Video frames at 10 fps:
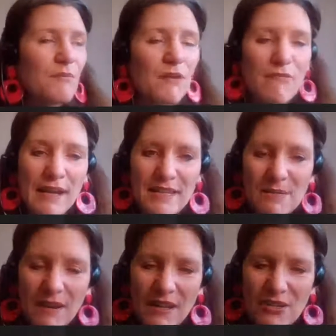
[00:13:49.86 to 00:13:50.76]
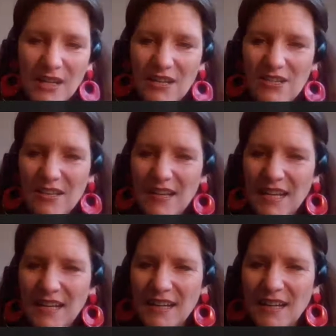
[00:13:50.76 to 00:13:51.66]
my rant about education
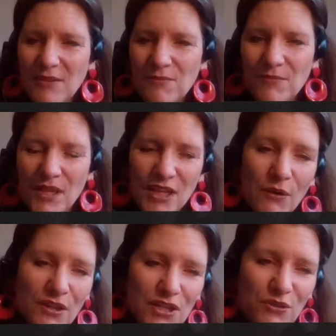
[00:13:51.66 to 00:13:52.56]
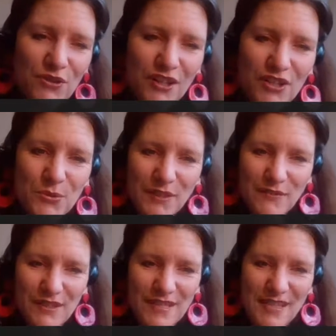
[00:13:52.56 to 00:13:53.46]
earlier, our children are
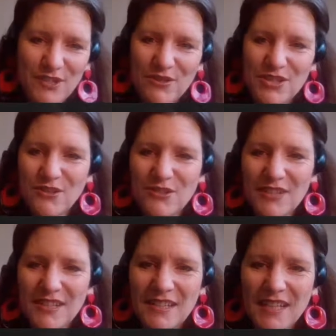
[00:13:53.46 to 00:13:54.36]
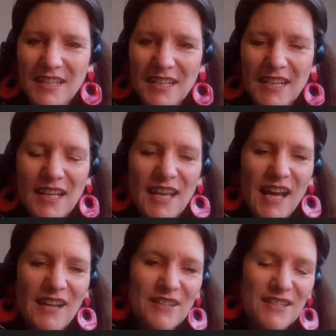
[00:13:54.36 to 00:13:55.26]
21st century children,
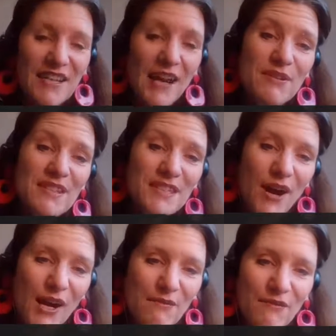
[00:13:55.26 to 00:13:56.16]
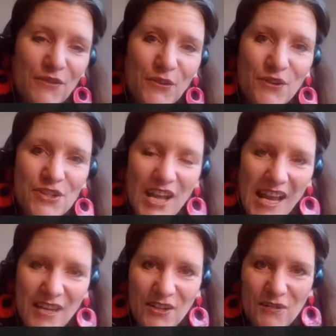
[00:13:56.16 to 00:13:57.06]
and now is the time for
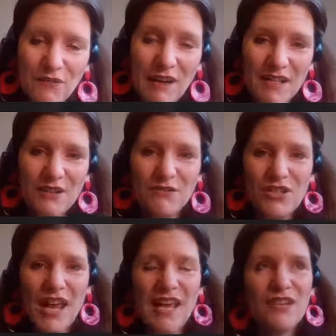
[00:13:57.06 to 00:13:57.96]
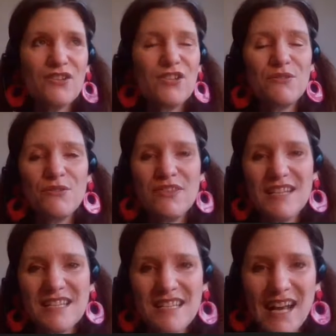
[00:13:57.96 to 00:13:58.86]
change, for radical change to
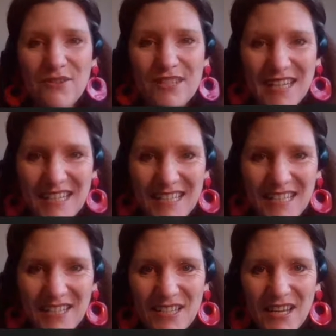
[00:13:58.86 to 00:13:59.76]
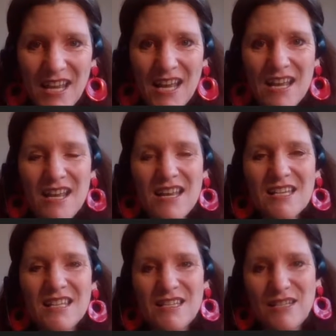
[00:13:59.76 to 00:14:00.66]
this outdated
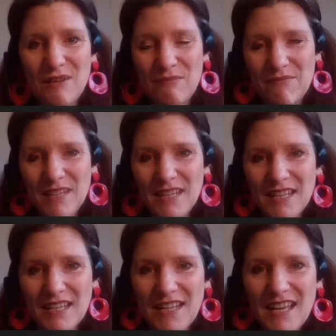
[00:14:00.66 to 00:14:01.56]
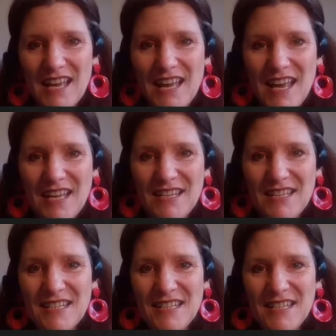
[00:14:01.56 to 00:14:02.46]
system, and